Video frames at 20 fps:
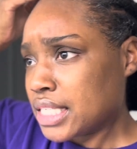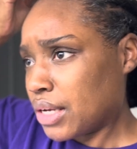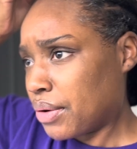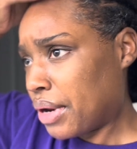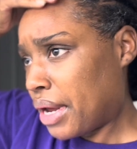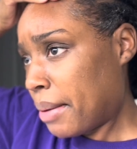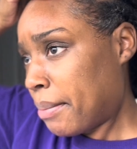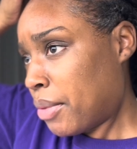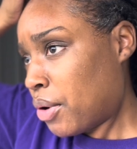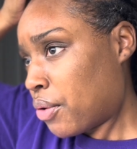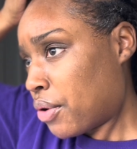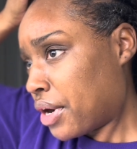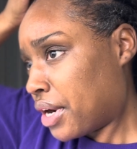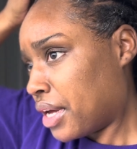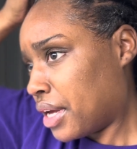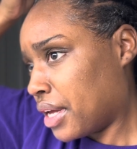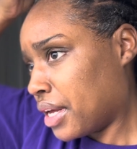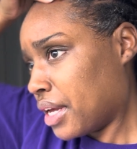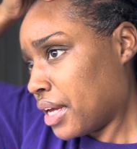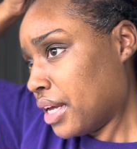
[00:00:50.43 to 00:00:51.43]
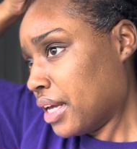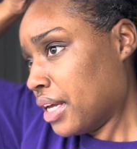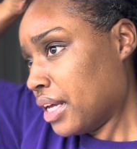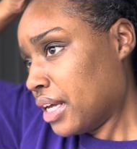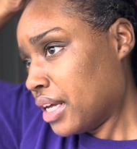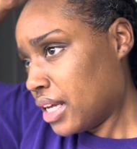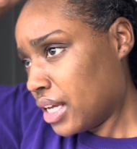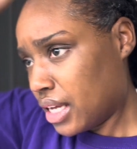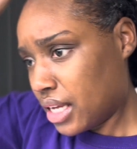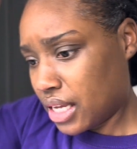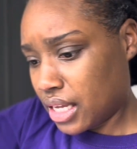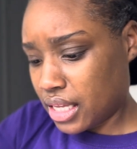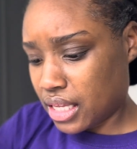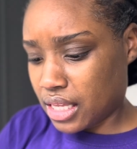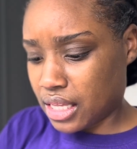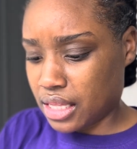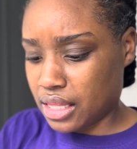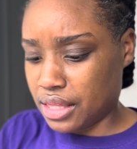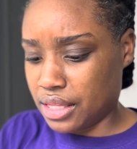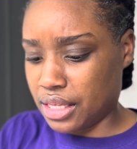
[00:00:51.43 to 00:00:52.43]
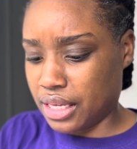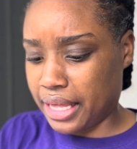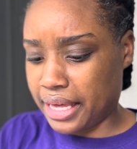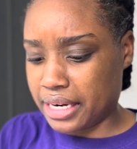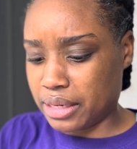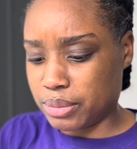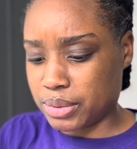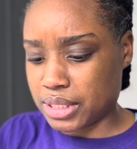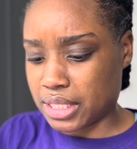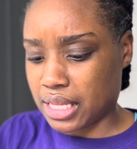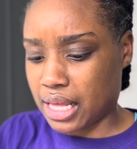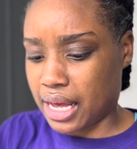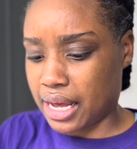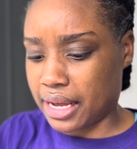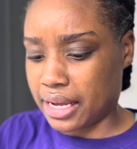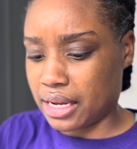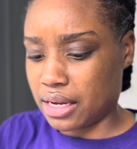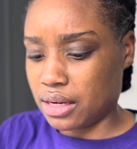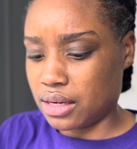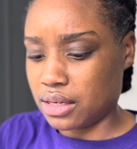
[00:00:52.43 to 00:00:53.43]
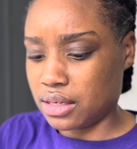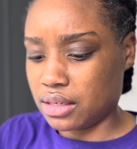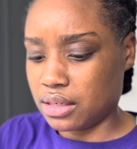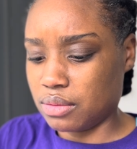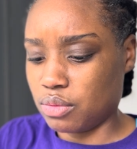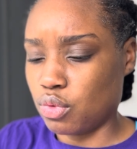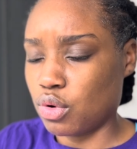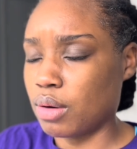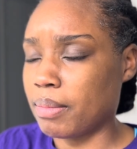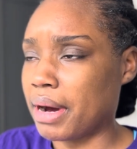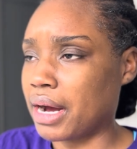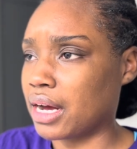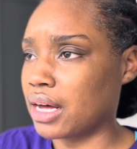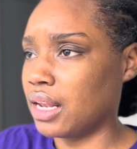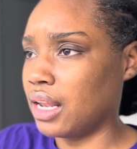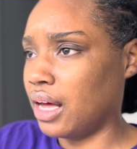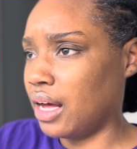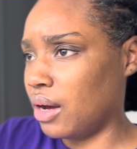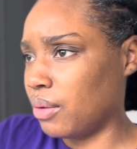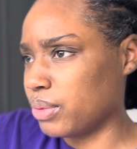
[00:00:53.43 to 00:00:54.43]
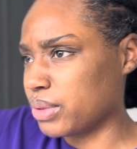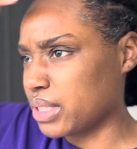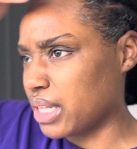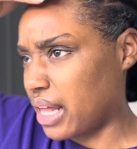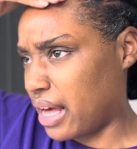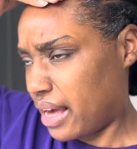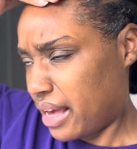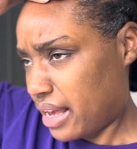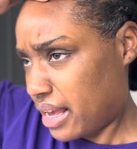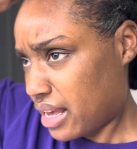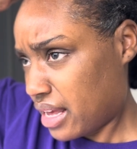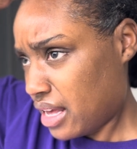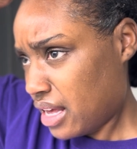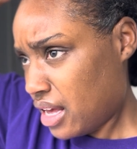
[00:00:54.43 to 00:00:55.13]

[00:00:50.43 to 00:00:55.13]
that morning the lady was like, well, my client was like,